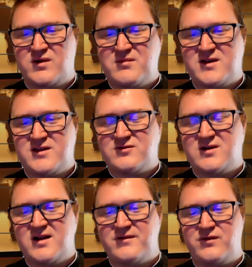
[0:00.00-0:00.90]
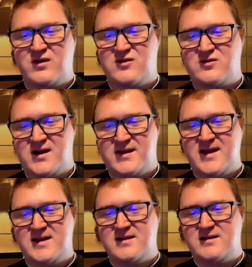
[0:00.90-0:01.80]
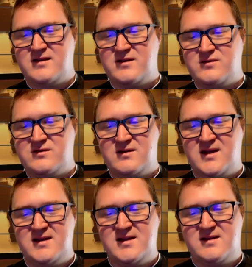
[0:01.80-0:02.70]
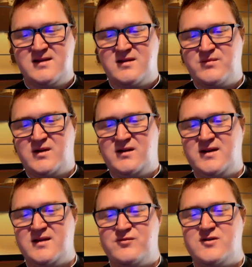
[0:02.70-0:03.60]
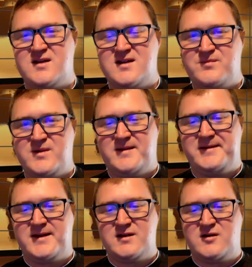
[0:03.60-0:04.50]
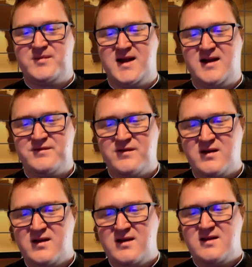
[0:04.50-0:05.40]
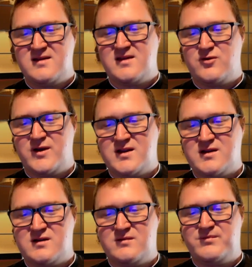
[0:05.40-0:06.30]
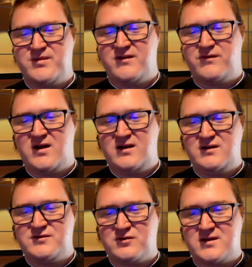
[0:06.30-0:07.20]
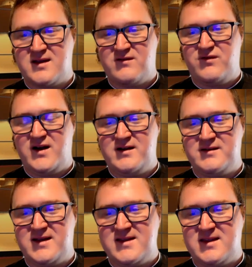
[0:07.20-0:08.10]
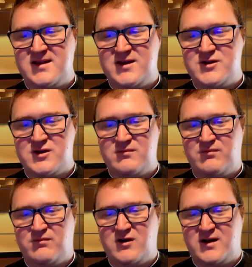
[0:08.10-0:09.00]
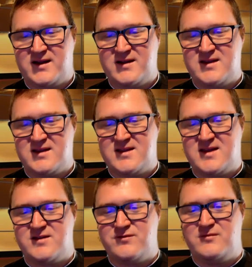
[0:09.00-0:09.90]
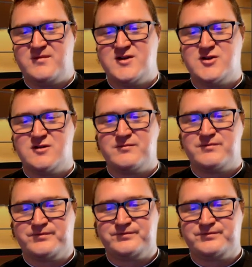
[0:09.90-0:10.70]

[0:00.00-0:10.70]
we must strive for a correct attitude, heading stability and predictability in our path, so we can be followed towards that final destination, marking a successful mission.